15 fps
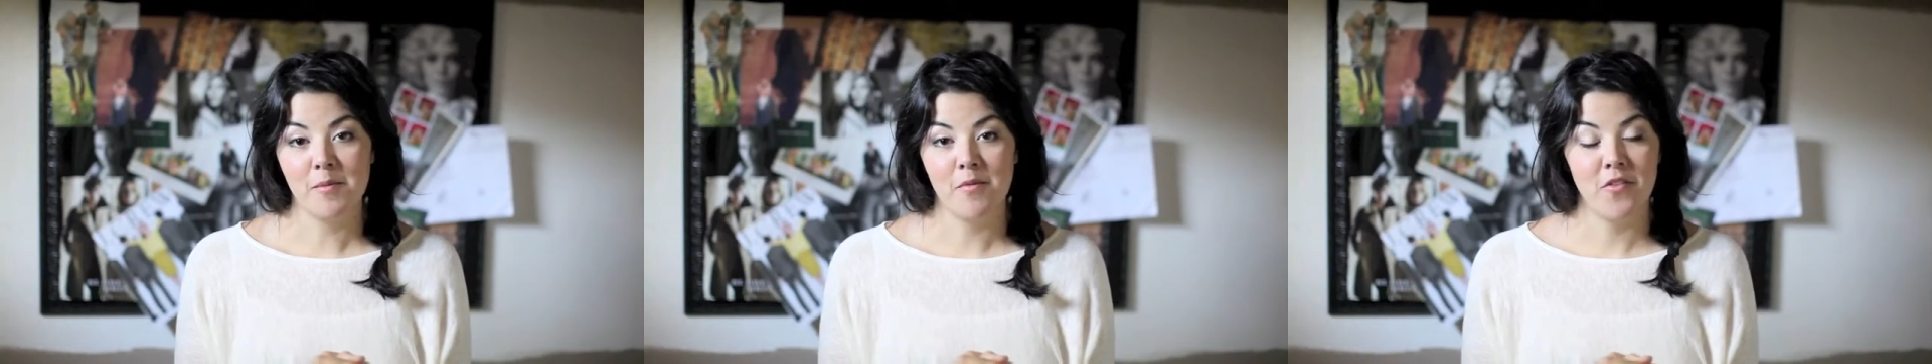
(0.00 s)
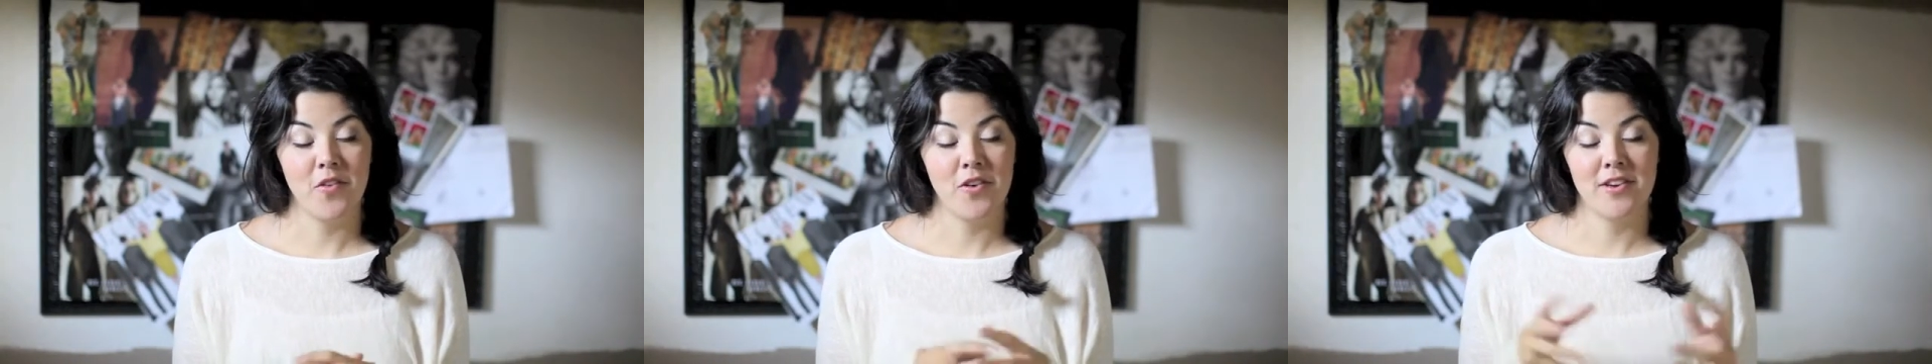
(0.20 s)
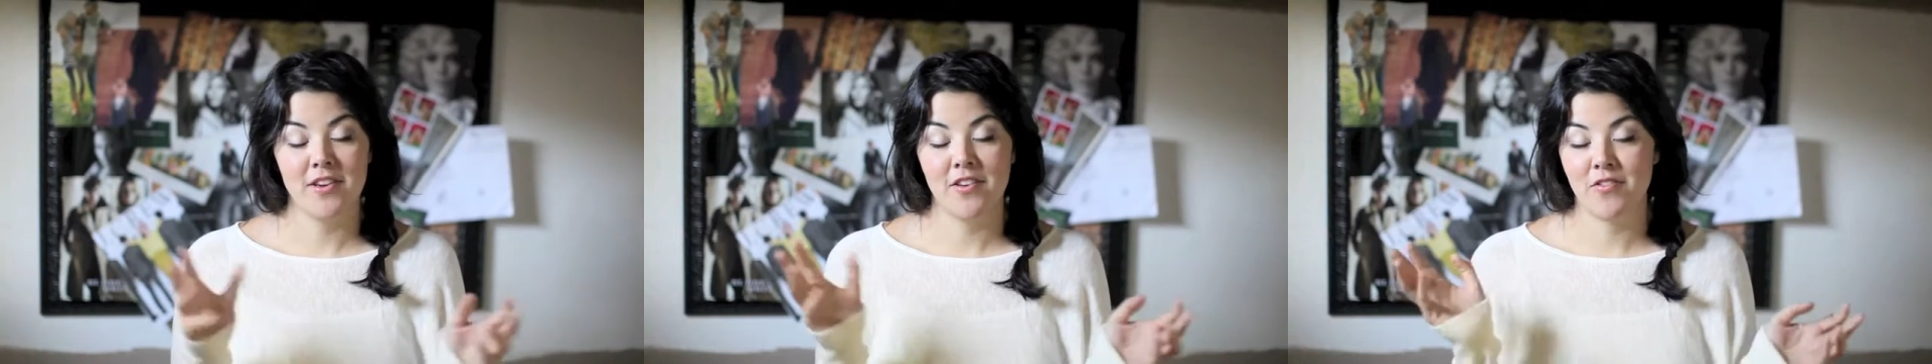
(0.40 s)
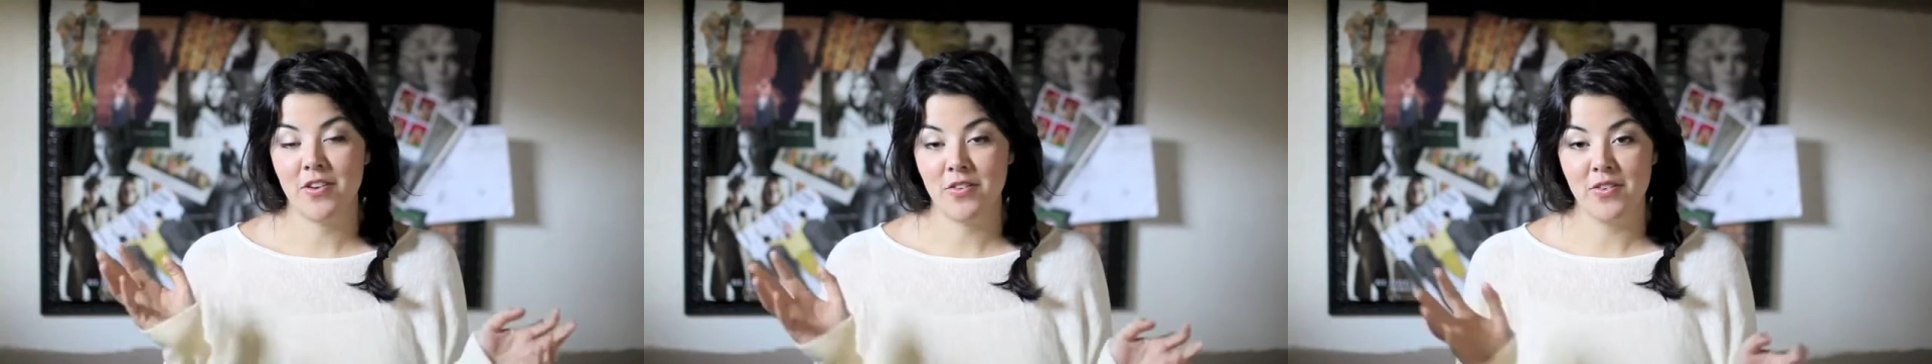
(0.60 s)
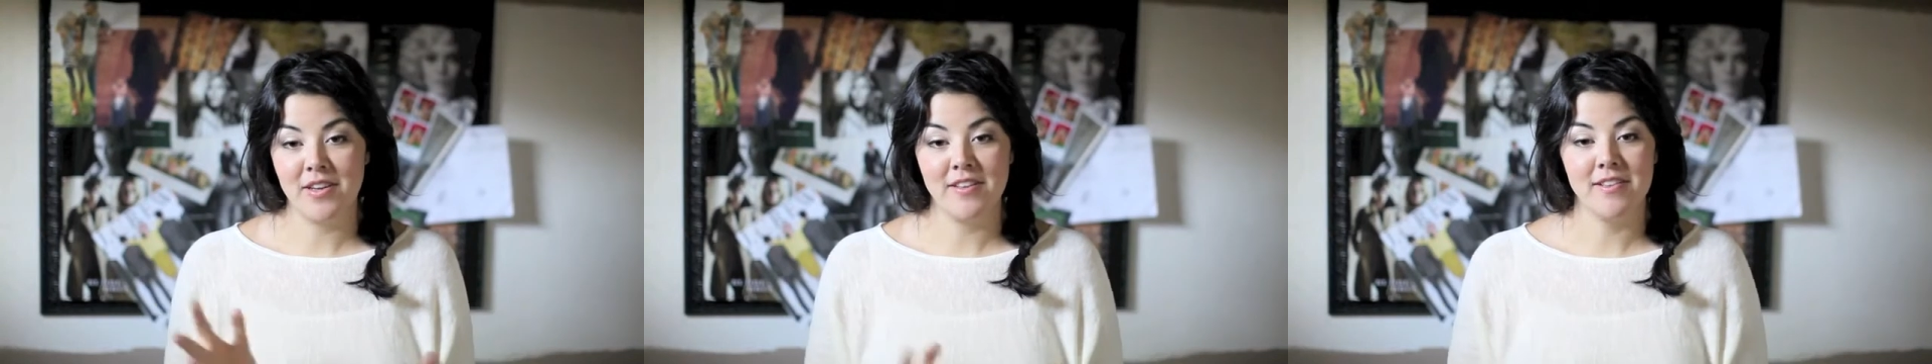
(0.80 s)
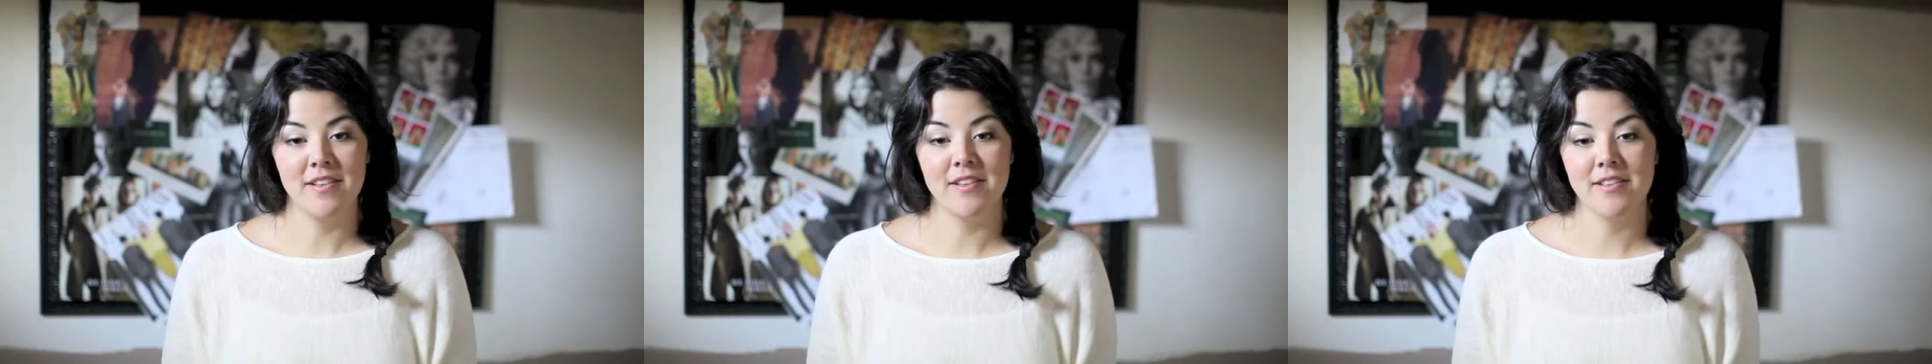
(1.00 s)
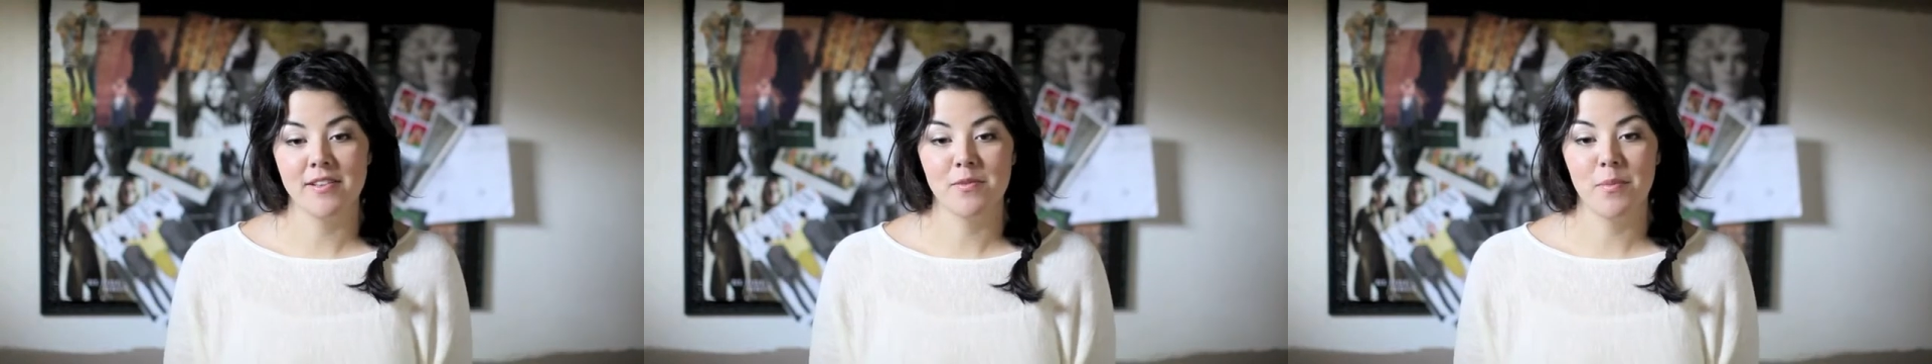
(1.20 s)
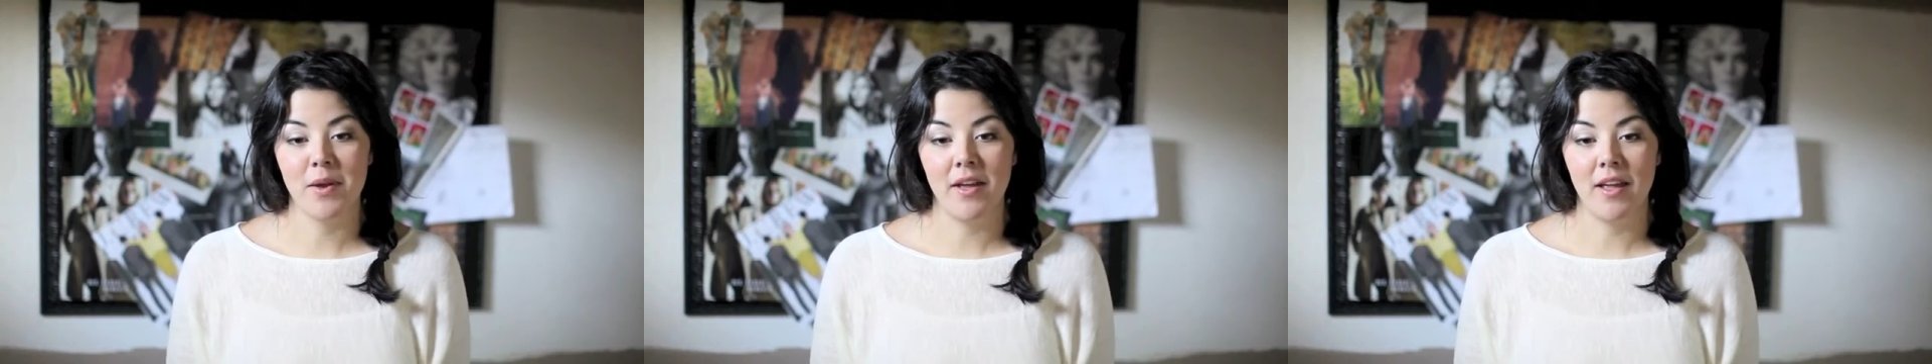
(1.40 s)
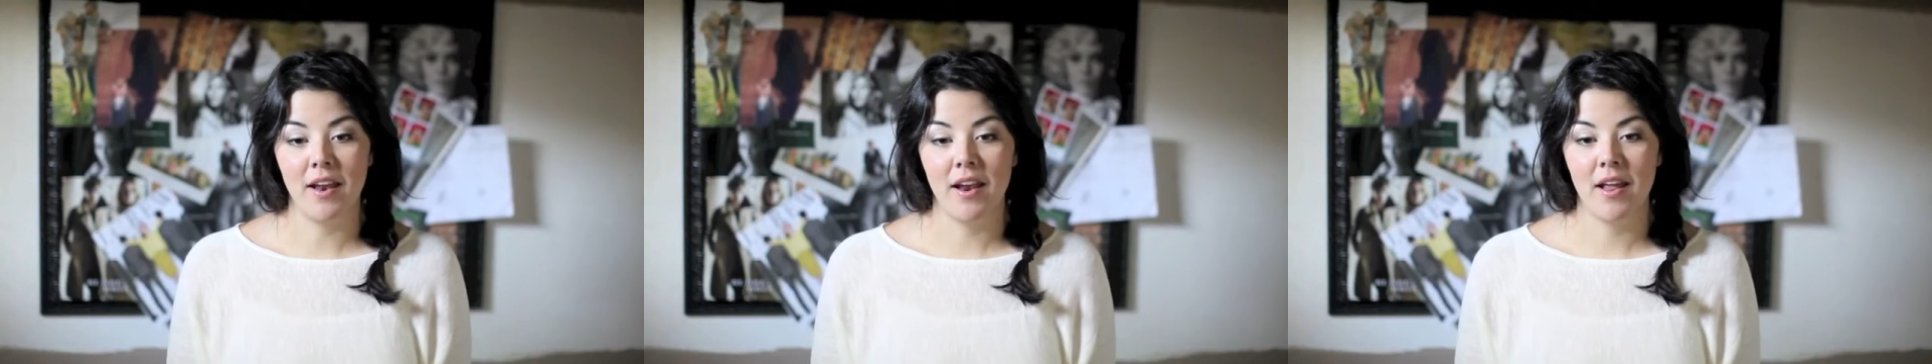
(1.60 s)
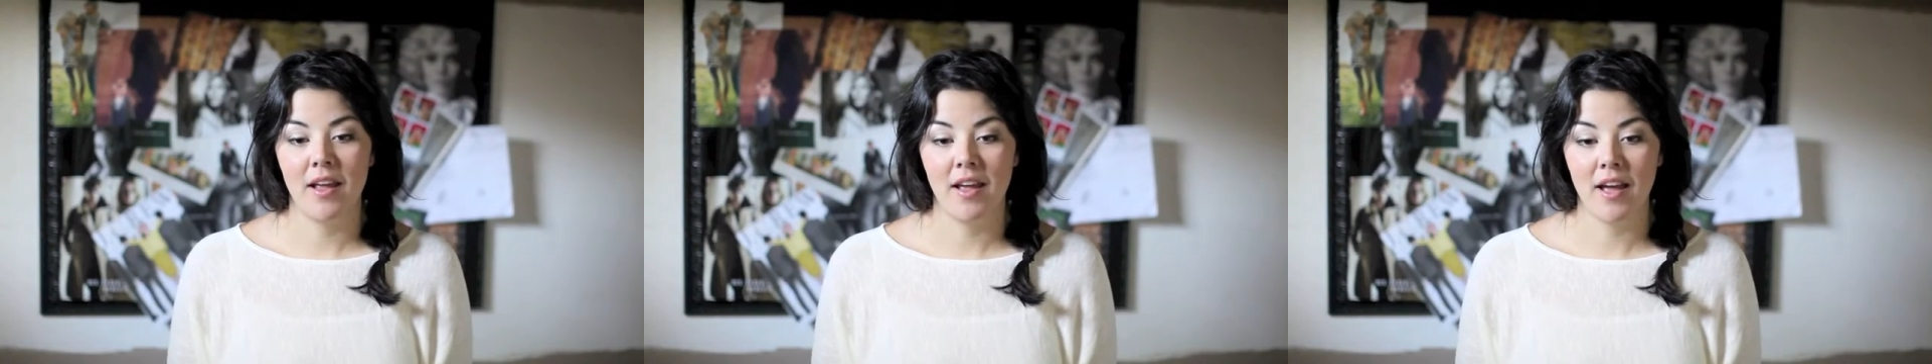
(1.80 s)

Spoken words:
for different reasons, but